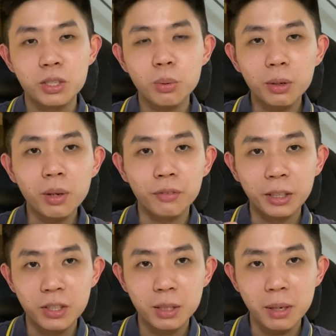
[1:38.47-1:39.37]
So one way of
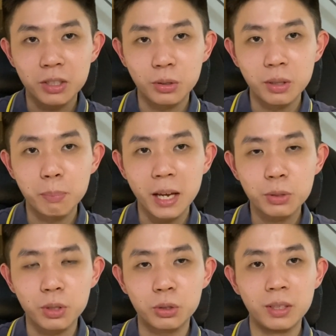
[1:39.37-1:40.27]
increasing my student base
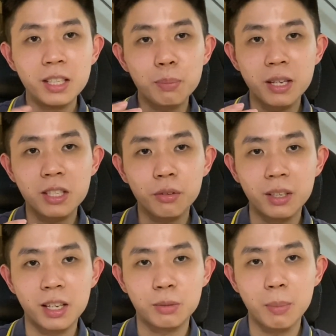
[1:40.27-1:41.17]
was to list myself in as